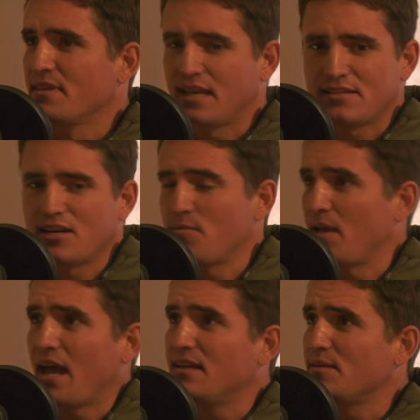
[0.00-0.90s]
that's going to
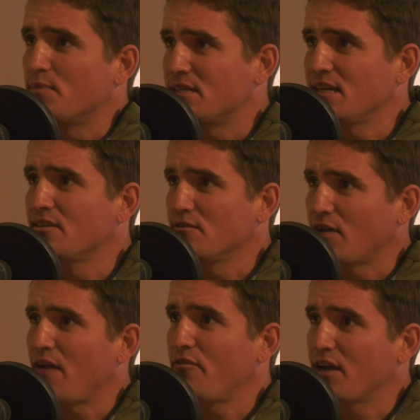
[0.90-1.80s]
be 80% of
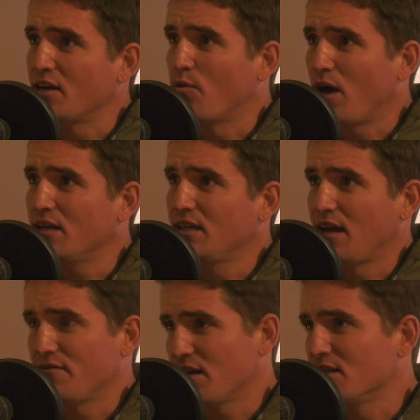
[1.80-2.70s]
African
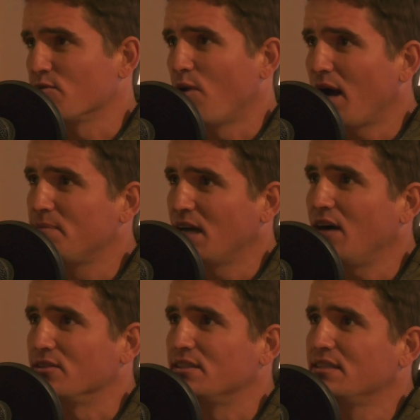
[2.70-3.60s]
wildlife that is wiped
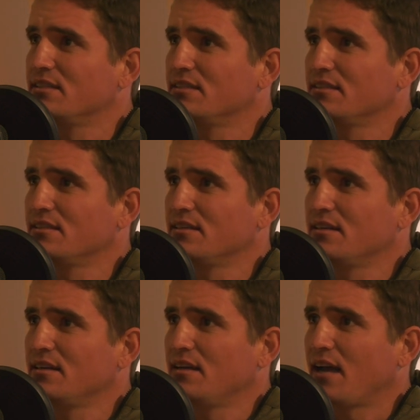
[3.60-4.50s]
out.
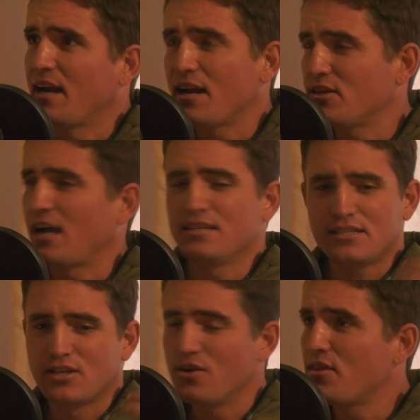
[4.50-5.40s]
And I, I
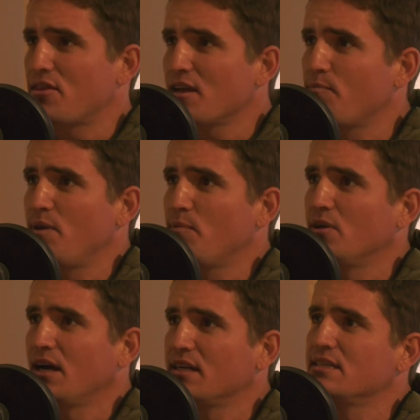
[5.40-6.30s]
just don't think
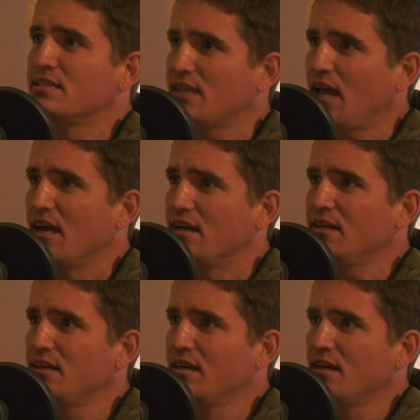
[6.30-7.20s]
people
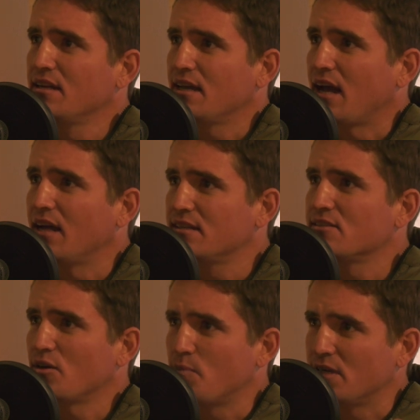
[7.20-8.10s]
understand that
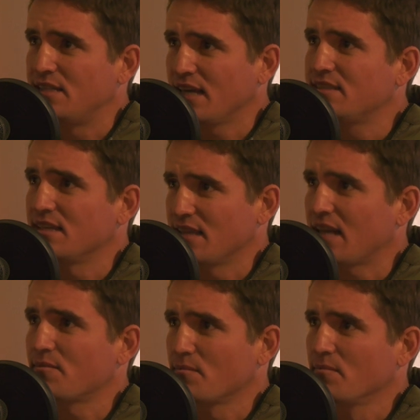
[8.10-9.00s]
hunters are protecting
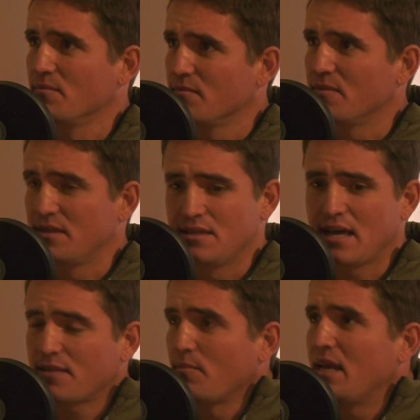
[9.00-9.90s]
that
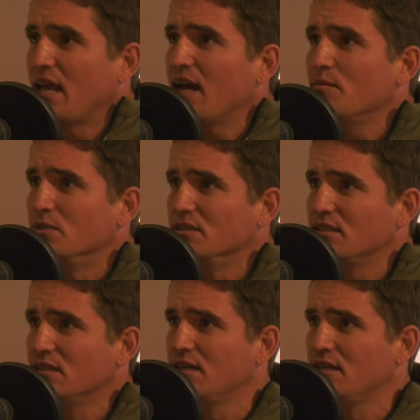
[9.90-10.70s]
that many animals.